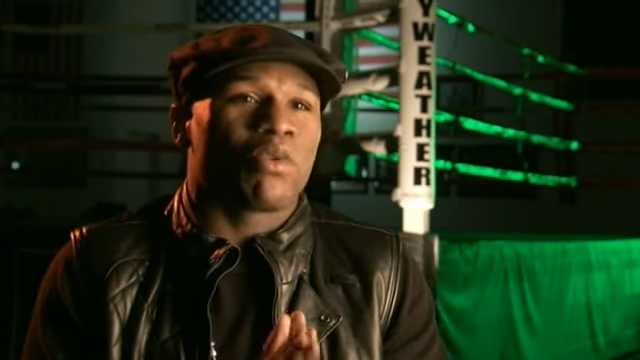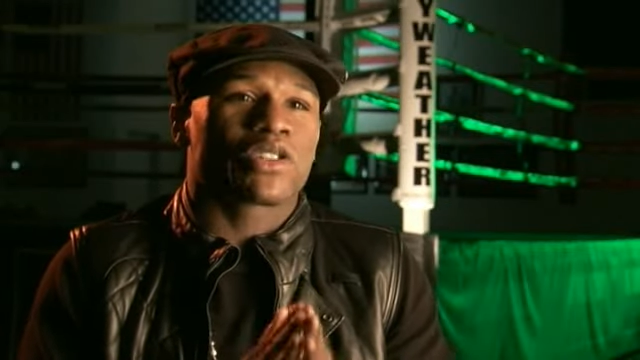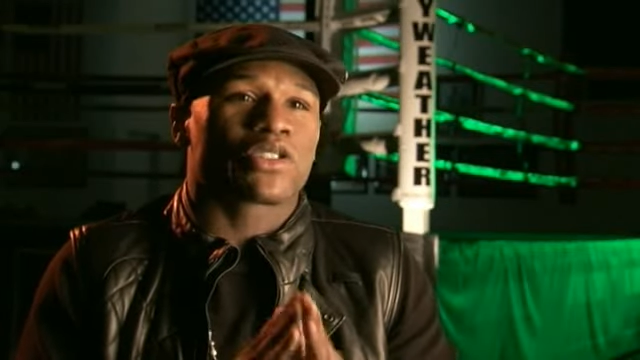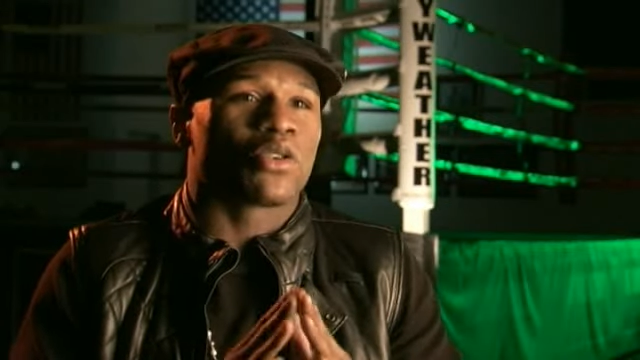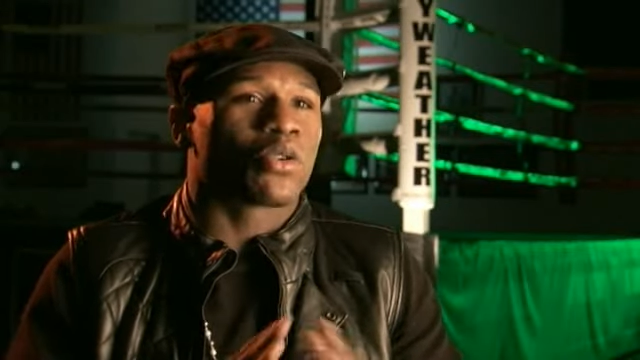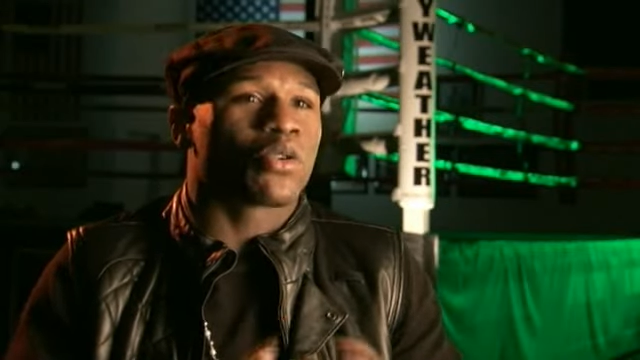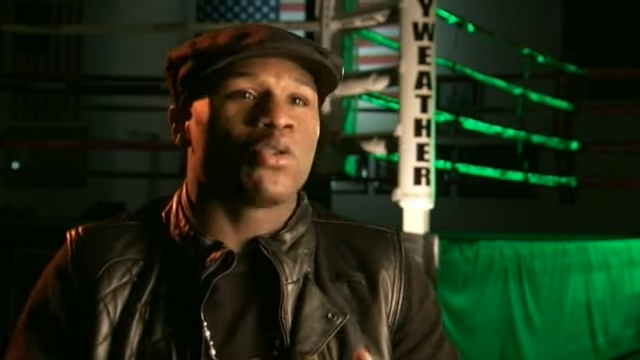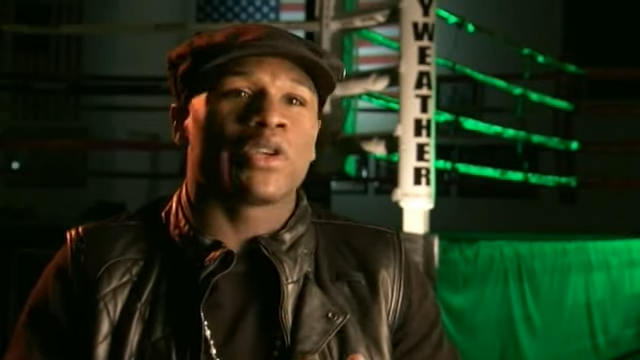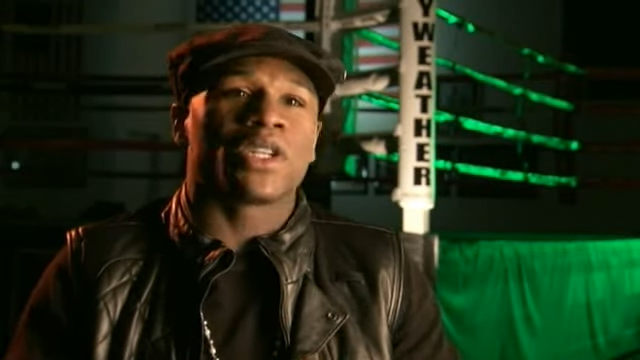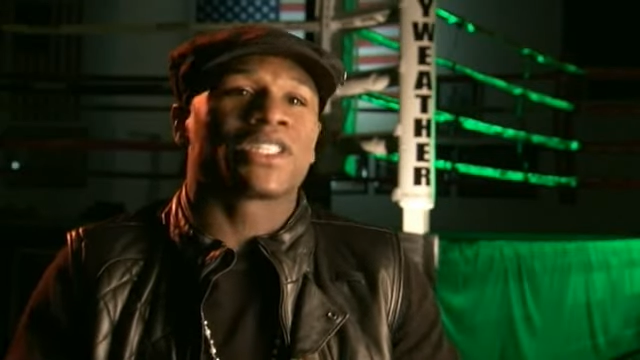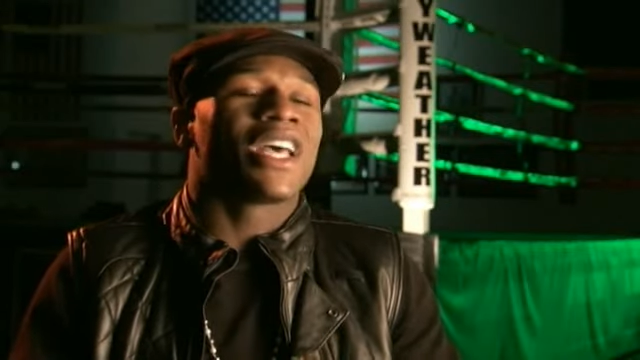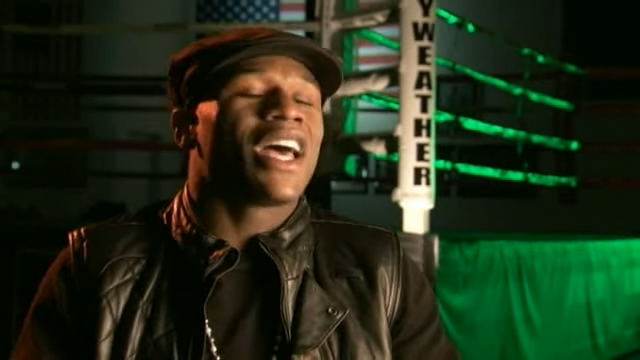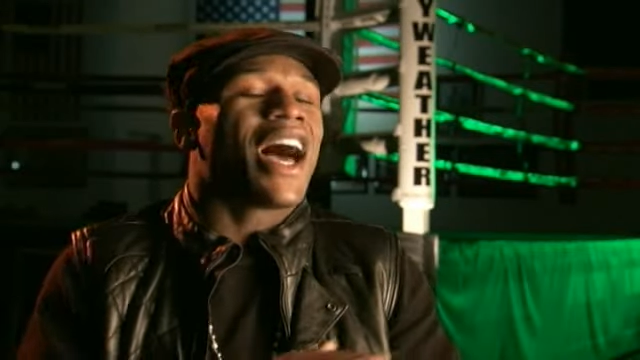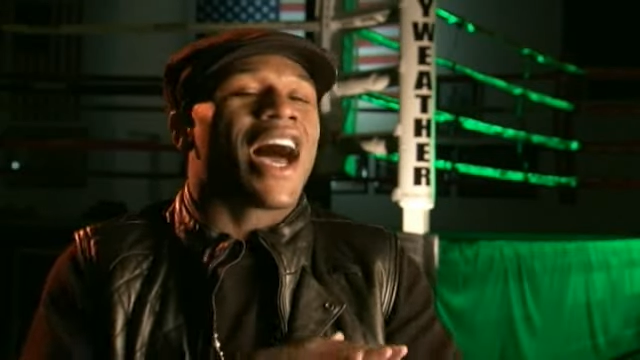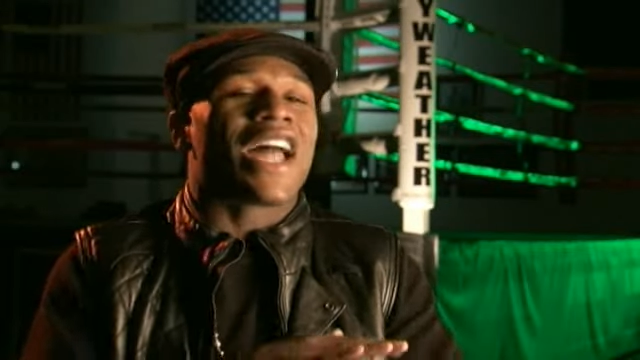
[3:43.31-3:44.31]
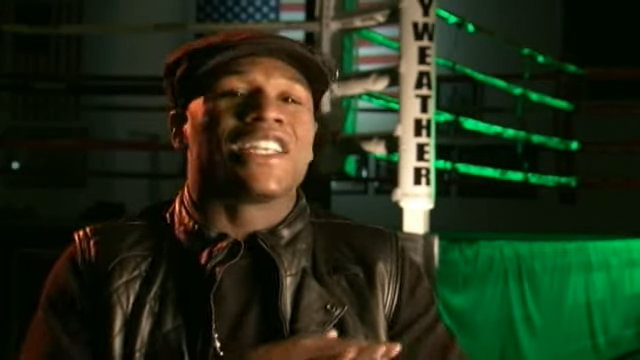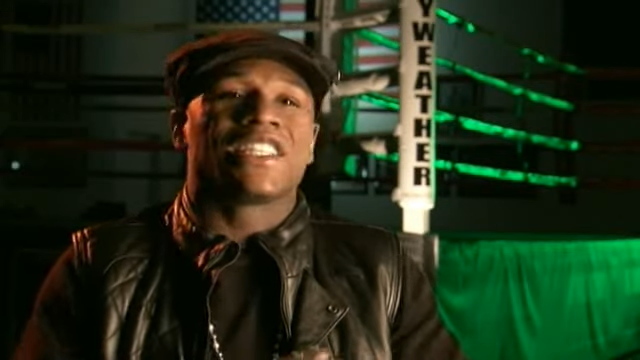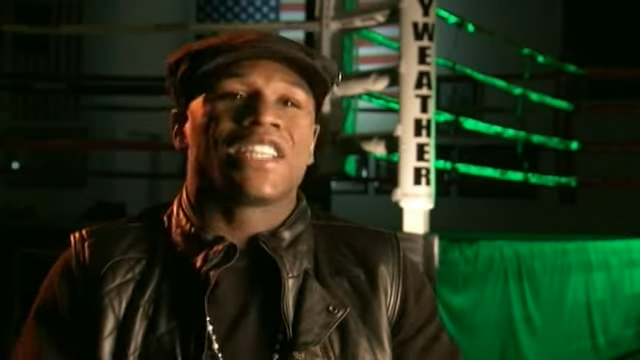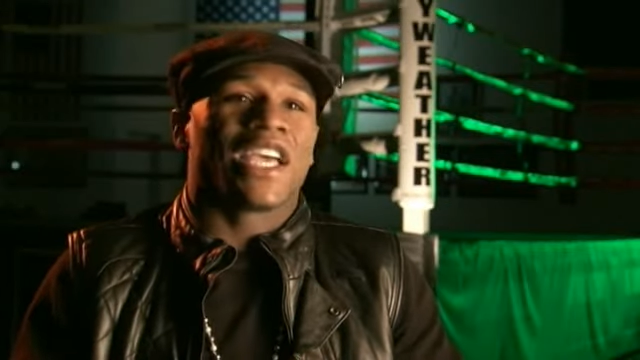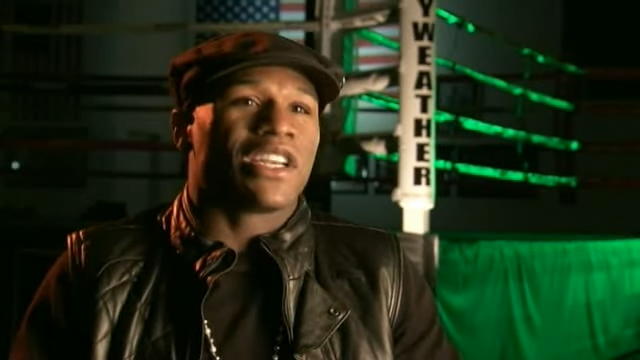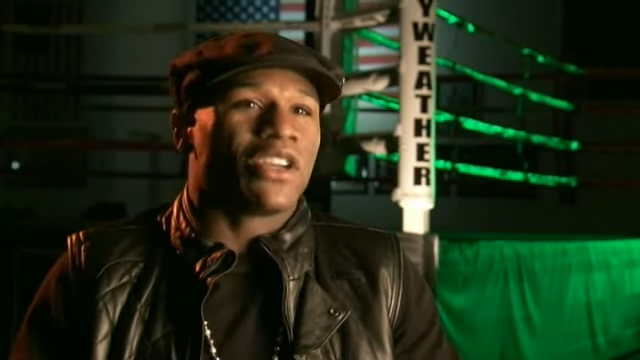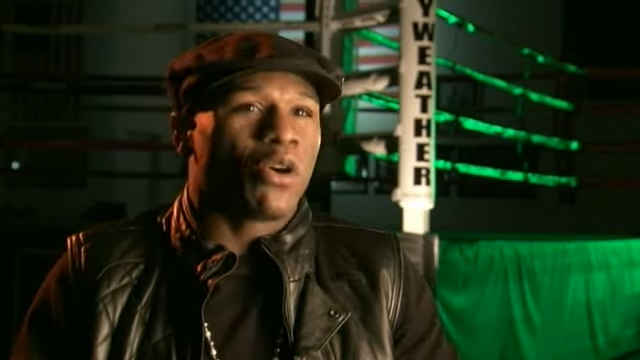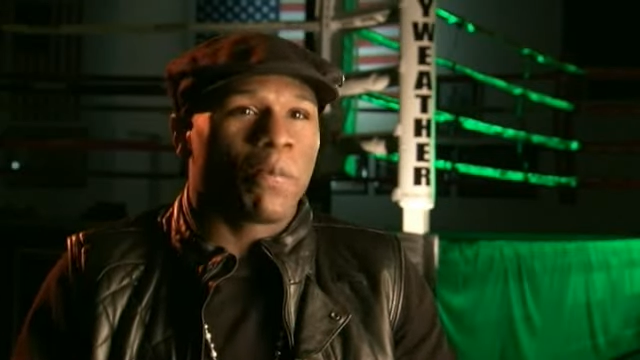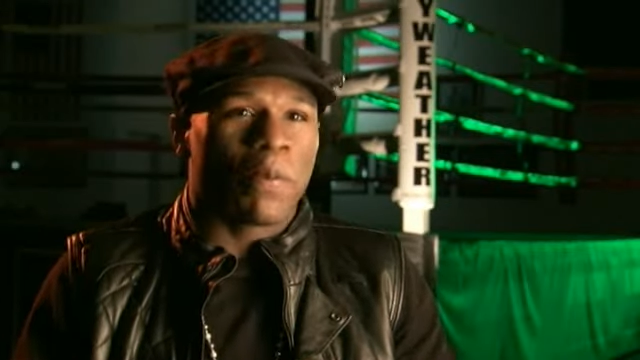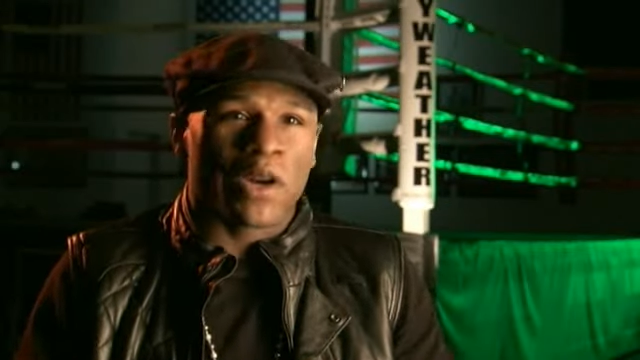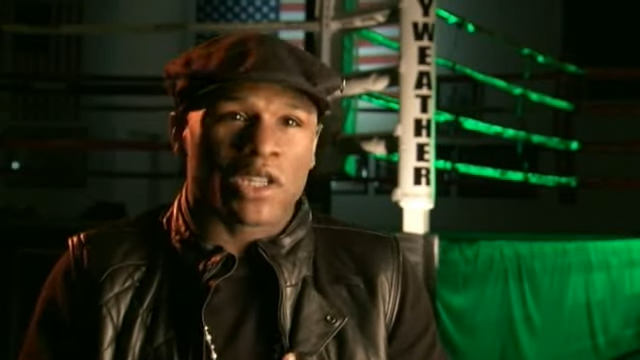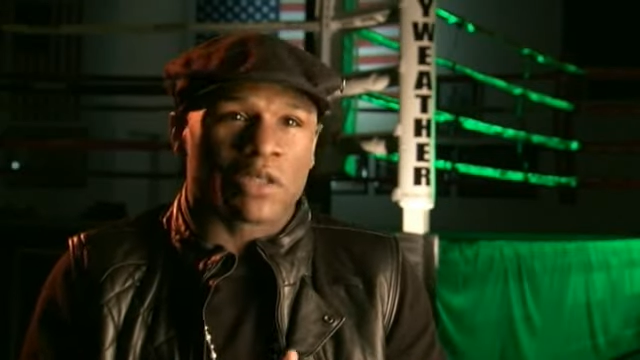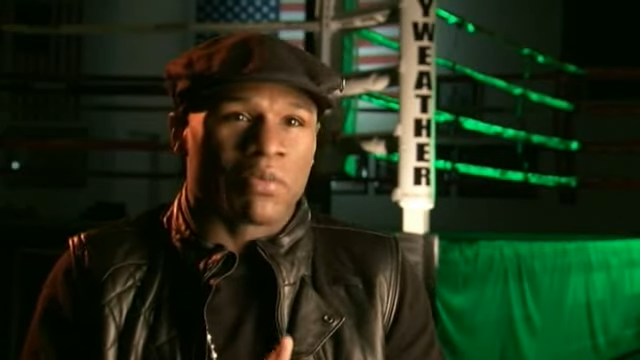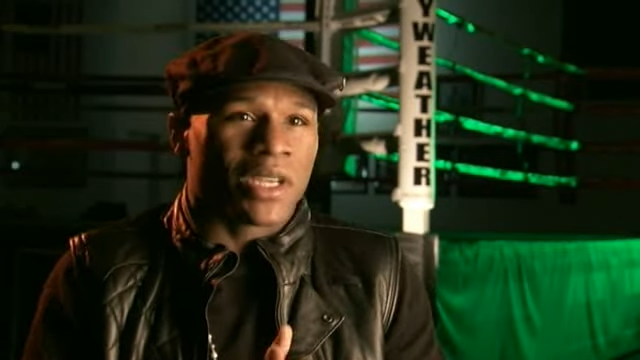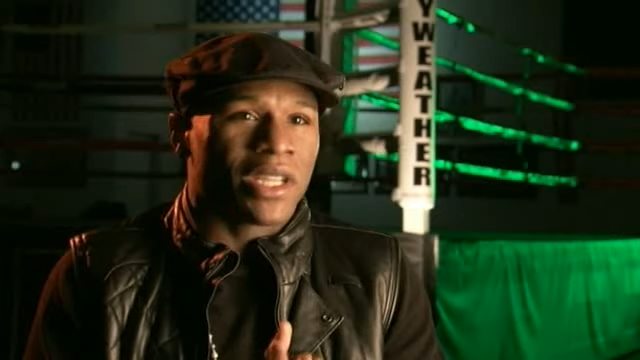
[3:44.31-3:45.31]
What's so cool is I did take no
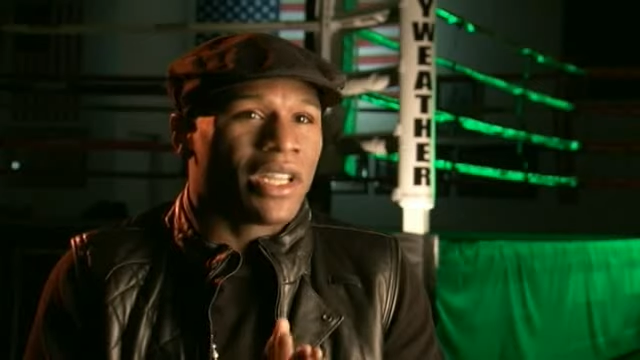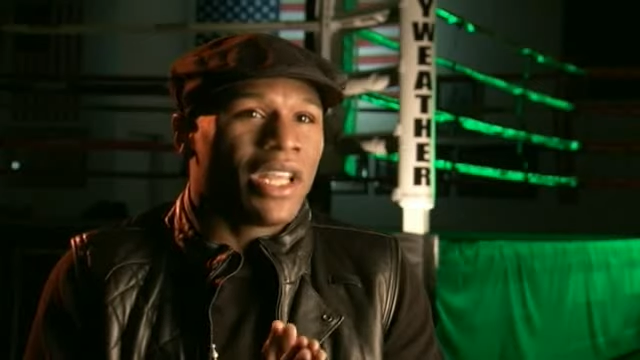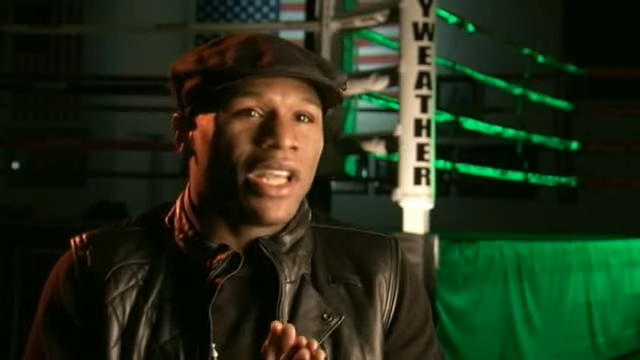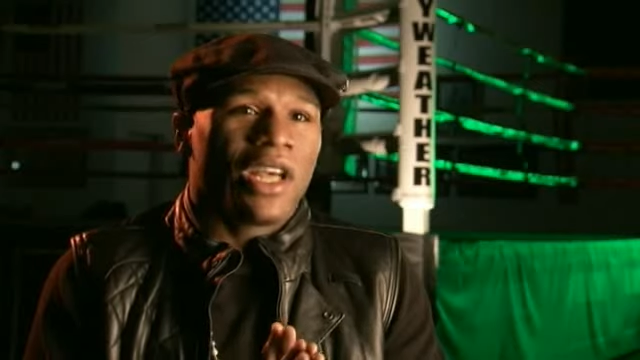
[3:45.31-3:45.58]
punishment,